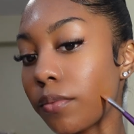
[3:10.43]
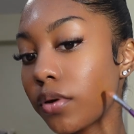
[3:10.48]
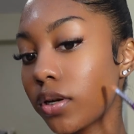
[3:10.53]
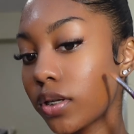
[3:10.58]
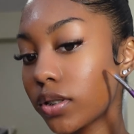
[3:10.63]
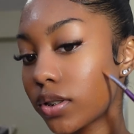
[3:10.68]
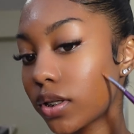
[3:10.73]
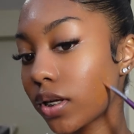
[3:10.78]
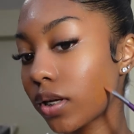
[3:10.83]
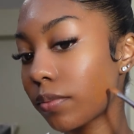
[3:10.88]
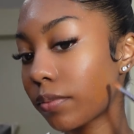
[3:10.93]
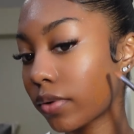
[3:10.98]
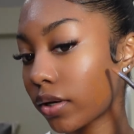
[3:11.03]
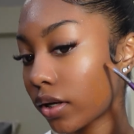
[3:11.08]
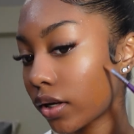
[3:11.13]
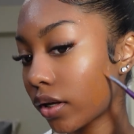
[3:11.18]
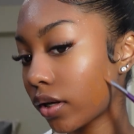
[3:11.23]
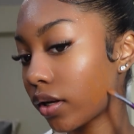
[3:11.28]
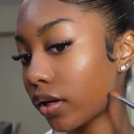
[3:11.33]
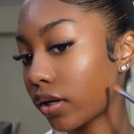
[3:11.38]
going to take
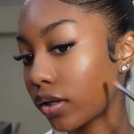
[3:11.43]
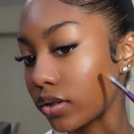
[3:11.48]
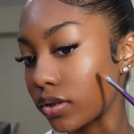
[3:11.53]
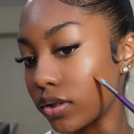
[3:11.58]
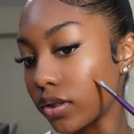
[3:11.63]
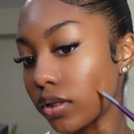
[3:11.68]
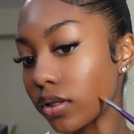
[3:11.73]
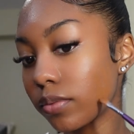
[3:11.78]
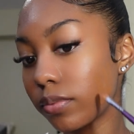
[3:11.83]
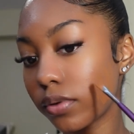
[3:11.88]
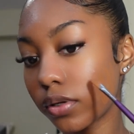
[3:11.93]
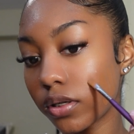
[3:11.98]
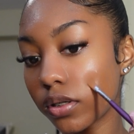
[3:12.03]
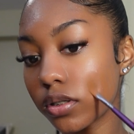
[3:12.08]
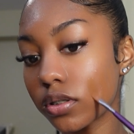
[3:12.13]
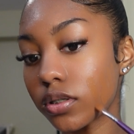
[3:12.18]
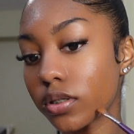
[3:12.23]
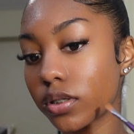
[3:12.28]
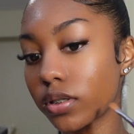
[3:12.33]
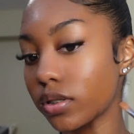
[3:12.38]
my concealer
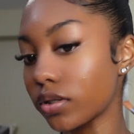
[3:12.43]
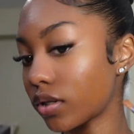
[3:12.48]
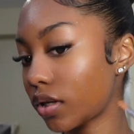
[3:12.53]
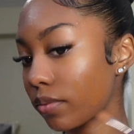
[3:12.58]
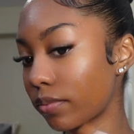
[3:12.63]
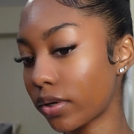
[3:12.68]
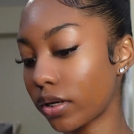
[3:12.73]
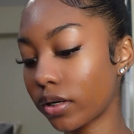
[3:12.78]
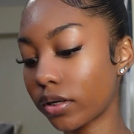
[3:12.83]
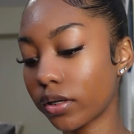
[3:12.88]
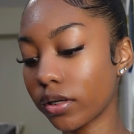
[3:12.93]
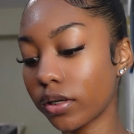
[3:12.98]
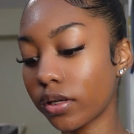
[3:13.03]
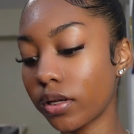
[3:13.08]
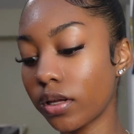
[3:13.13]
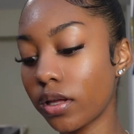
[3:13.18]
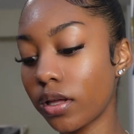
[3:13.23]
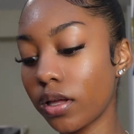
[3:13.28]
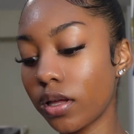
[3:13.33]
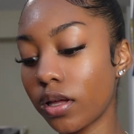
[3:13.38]
brush, it does not matter,
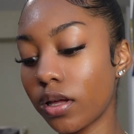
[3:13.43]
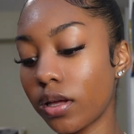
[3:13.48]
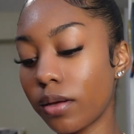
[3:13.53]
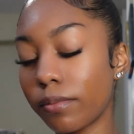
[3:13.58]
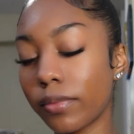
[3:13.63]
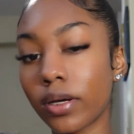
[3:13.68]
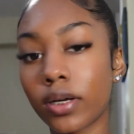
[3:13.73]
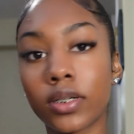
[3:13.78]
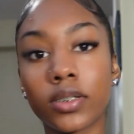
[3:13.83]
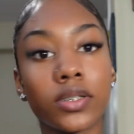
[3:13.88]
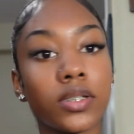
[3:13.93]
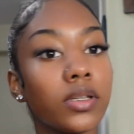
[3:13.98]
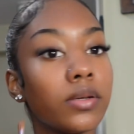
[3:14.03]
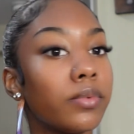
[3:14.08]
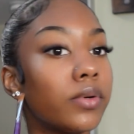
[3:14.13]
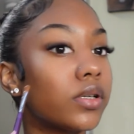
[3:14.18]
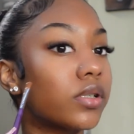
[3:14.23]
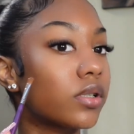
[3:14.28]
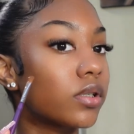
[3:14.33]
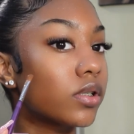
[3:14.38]
my concealer
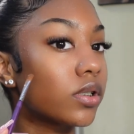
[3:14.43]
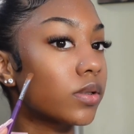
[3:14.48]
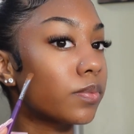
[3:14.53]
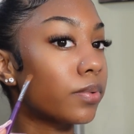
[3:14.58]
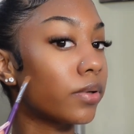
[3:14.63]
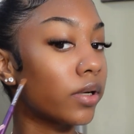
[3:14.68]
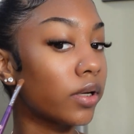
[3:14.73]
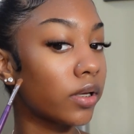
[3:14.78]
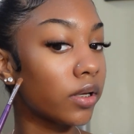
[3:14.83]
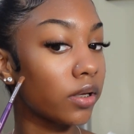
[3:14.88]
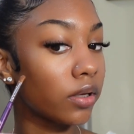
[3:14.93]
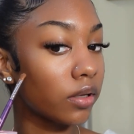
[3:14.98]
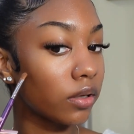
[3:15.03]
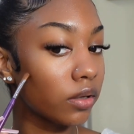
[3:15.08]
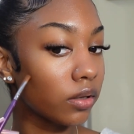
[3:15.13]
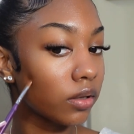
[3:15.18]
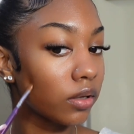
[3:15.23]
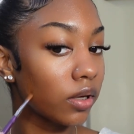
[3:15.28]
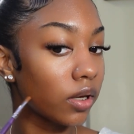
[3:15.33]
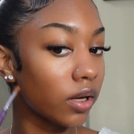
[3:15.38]
brush, and just put it
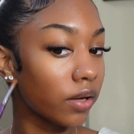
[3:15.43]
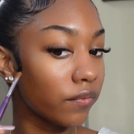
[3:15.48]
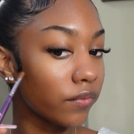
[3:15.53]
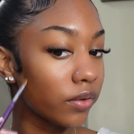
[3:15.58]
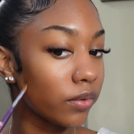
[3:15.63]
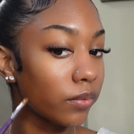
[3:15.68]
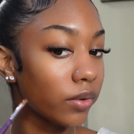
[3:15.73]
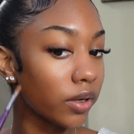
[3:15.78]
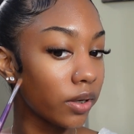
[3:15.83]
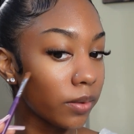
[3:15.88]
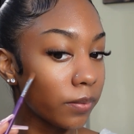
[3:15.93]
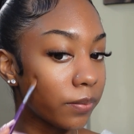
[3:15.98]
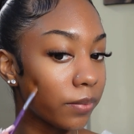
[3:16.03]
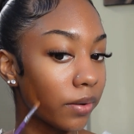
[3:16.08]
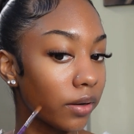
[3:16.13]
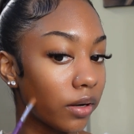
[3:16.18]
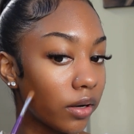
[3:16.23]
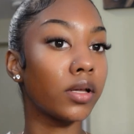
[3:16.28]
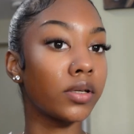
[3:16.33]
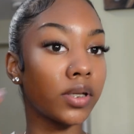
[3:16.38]
everywhere
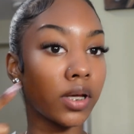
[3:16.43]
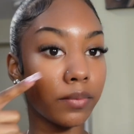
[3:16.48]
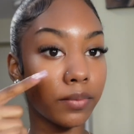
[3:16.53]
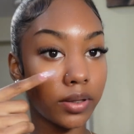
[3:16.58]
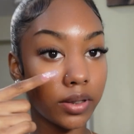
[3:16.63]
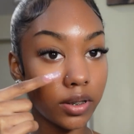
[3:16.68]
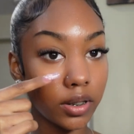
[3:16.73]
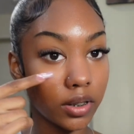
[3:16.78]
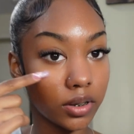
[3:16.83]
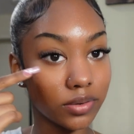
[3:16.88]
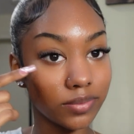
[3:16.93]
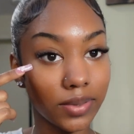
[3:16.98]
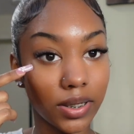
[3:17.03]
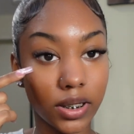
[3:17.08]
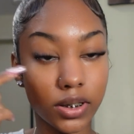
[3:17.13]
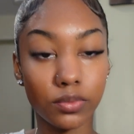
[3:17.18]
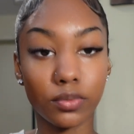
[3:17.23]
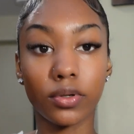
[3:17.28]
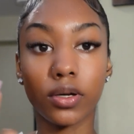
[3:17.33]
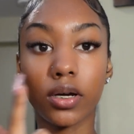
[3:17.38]
but directly under my
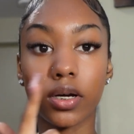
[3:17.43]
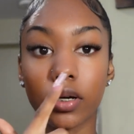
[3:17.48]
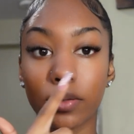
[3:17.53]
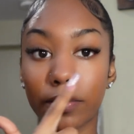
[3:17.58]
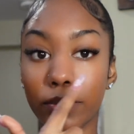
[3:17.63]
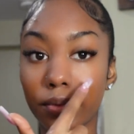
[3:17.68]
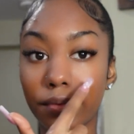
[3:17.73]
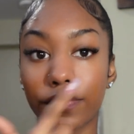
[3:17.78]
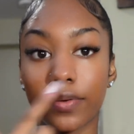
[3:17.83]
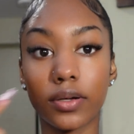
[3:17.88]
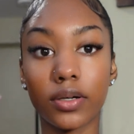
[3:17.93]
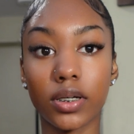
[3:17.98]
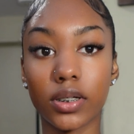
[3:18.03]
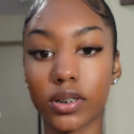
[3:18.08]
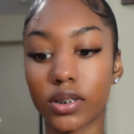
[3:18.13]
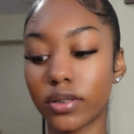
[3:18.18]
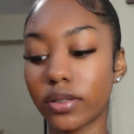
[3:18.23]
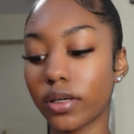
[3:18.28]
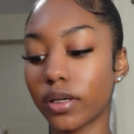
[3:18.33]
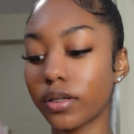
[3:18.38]
eyes. We're not going to put
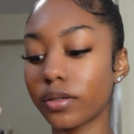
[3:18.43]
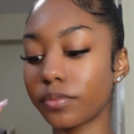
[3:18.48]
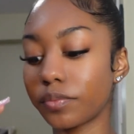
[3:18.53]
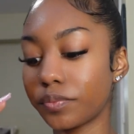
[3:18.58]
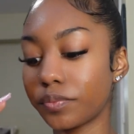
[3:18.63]
foundation there.